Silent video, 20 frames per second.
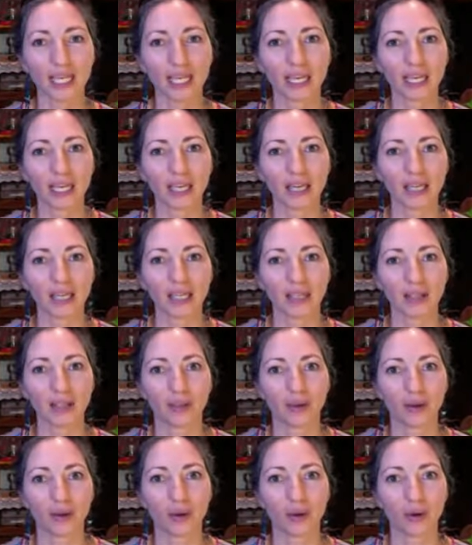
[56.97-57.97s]

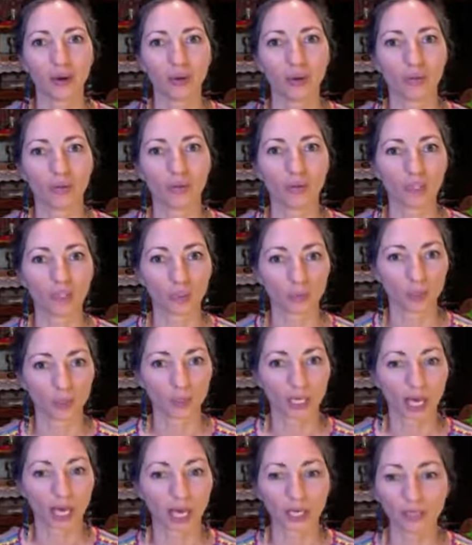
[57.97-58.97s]
on Facebook
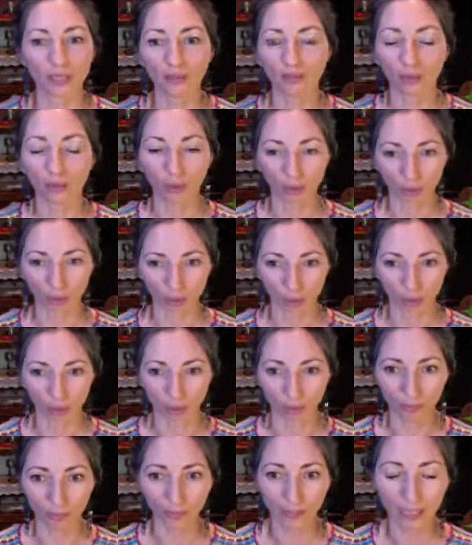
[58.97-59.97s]
Live or on
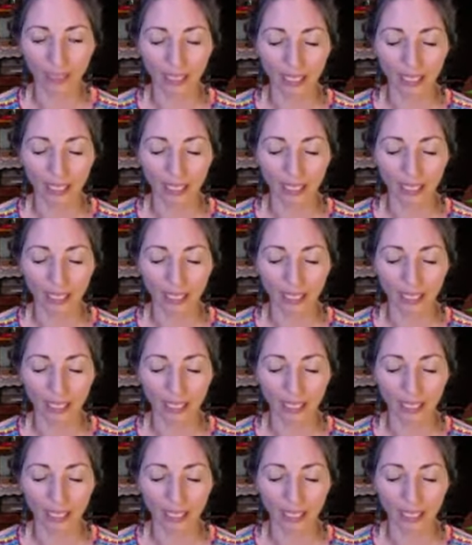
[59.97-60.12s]
Zoom.